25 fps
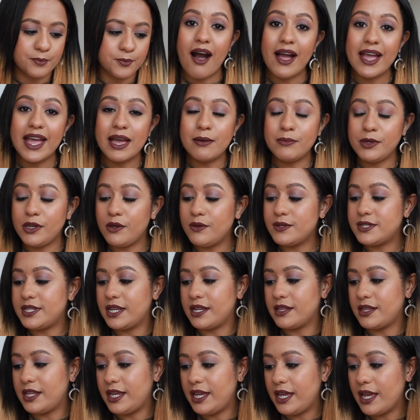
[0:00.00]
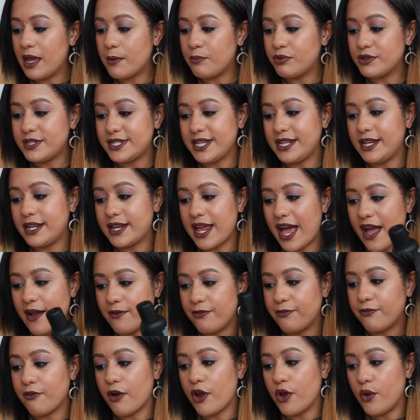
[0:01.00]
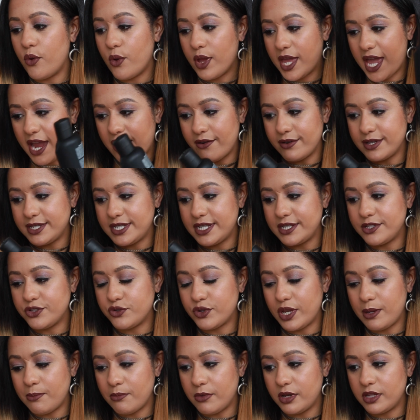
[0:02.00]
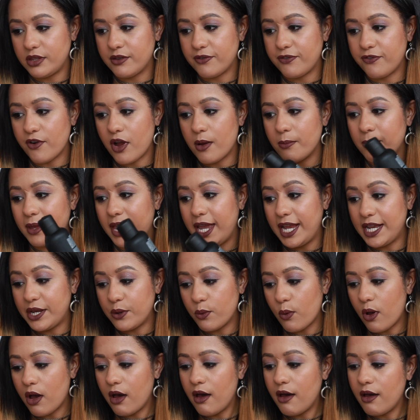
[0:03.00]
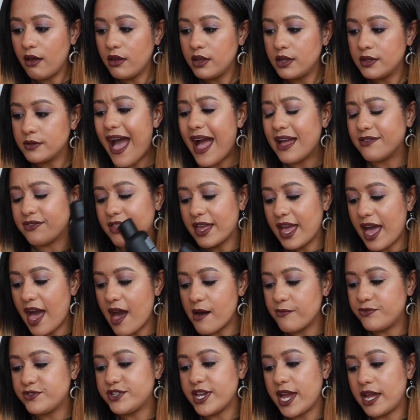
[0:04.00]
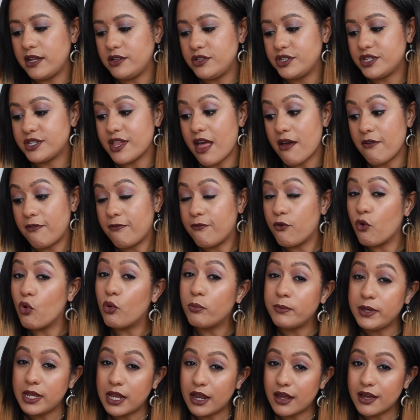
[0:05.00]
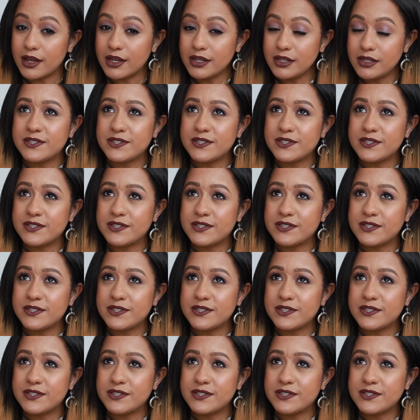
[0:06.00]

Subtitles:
I am using the Brazilian Afro keratin treatment from Inuar, and they have changed their formula.